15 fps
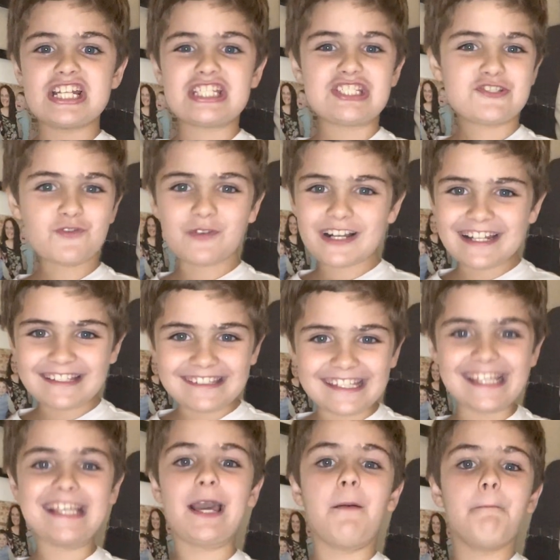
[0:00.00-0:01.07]
Jordan and
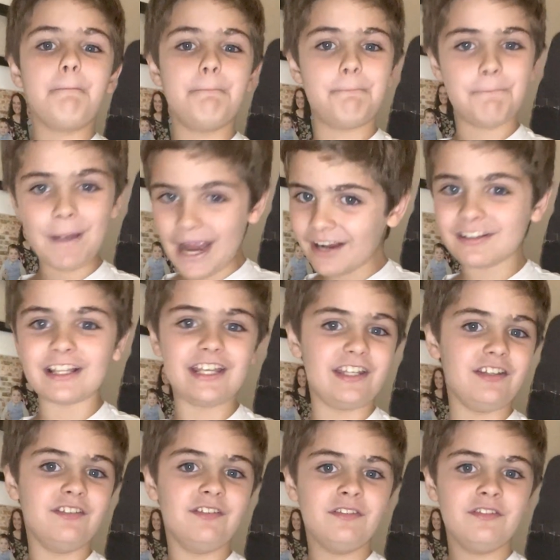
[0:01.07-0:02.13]
Zeke
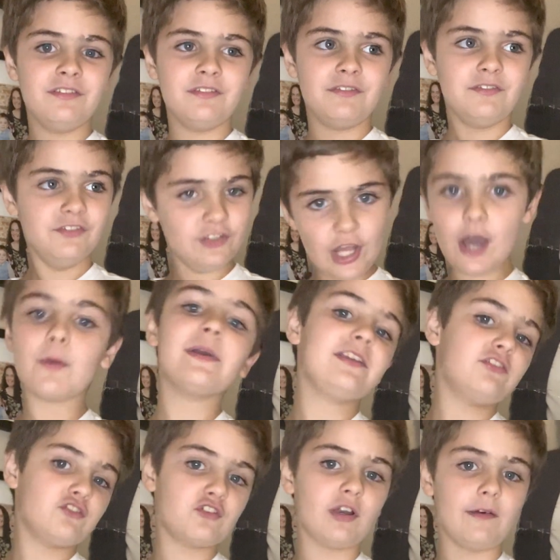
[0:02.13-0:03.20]
barely know
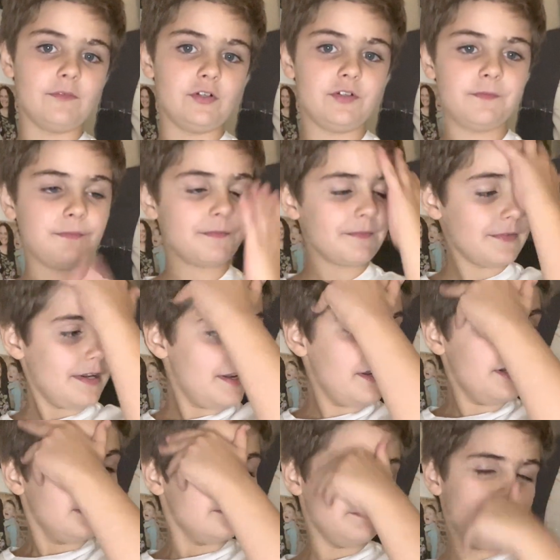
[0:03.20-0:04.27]
each other.
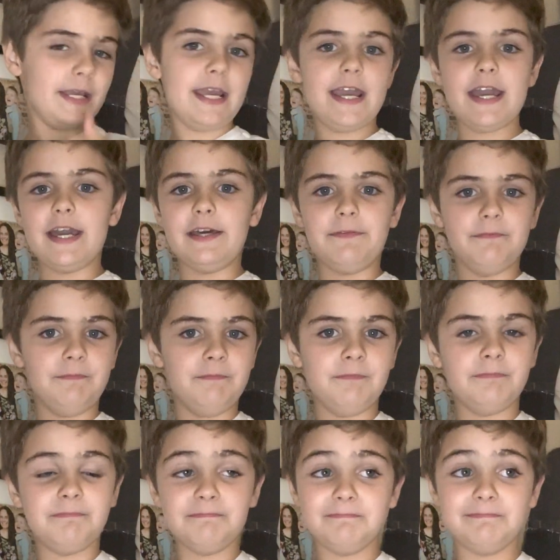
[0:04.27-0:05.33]
And
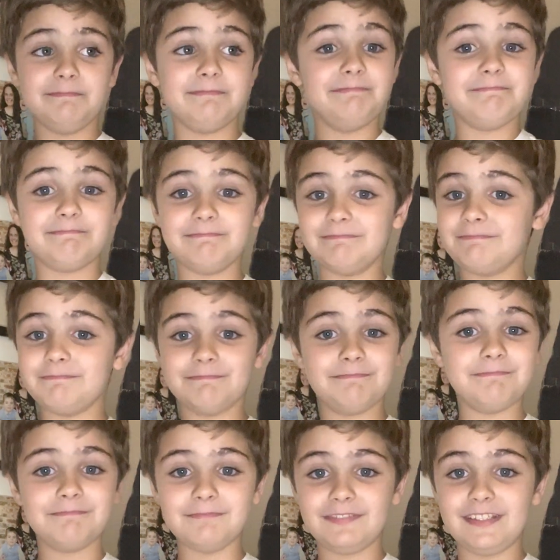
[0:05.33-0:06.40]

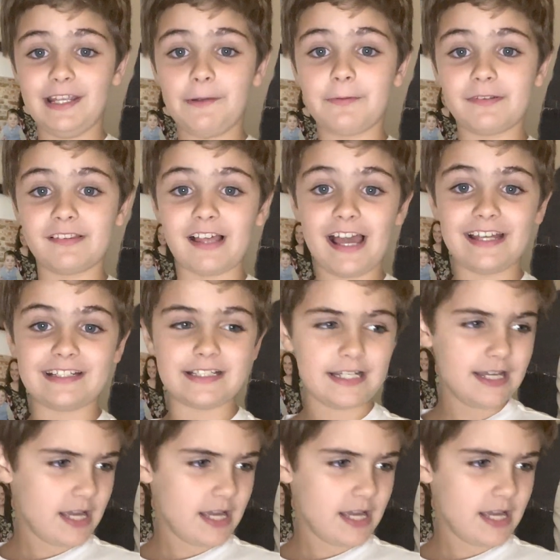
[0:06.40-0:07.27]
Zeke was like,